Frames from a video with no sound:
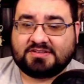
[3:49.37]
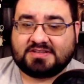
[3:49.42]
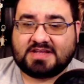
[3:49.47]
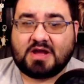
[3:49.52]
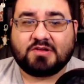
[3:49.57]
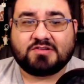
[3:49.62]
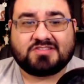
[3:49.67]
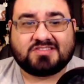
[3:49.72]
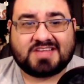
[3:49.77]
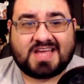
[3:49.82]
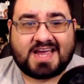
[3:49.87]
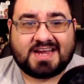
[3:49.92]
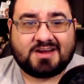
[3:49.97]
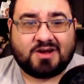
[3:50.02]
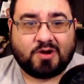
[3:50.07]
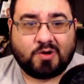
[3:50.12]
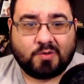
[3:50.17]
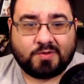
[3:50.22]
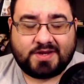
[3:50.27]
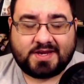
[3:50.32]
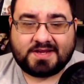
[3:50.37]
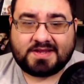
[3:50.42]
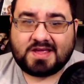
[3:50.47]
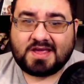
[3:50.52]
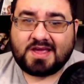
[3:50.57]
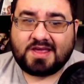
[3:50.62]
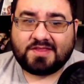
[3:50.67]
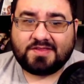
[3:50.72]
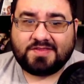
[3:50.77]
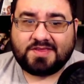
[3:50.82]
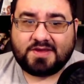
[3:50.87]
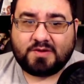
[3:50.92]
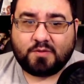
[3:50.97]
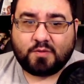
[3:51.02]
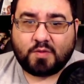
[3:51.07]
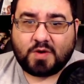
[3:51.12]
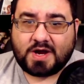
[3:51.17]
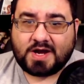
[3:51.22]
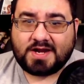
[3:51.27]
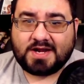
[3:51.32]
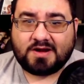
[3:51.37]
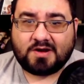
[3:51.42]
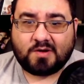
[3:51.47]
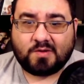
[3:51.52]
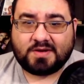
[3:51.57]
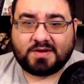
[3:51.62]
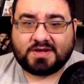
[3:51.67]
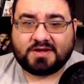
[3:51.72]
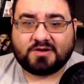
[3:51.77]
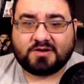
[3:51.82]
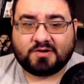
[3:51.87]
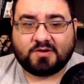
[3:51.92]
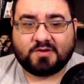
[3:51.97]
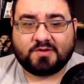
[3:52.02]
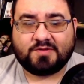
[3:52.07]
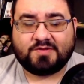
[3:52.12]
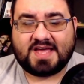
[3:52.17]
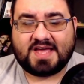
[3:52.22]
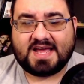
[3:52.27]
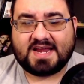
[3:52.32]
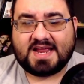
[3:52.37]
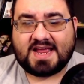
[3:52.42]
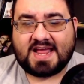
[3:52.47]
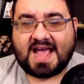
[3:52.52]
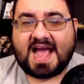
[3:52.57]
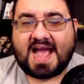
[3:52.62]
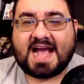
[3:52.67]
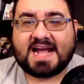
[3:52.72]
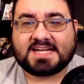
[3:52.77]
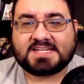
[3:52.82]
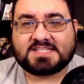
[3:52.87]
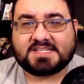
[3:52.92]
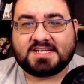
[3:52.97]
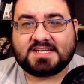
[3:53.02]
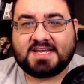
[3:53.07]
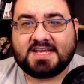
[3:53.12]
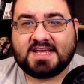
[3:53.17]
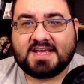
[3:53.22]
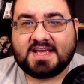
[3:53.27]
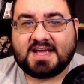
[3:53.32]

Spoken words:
outside holding the one and only girl that actually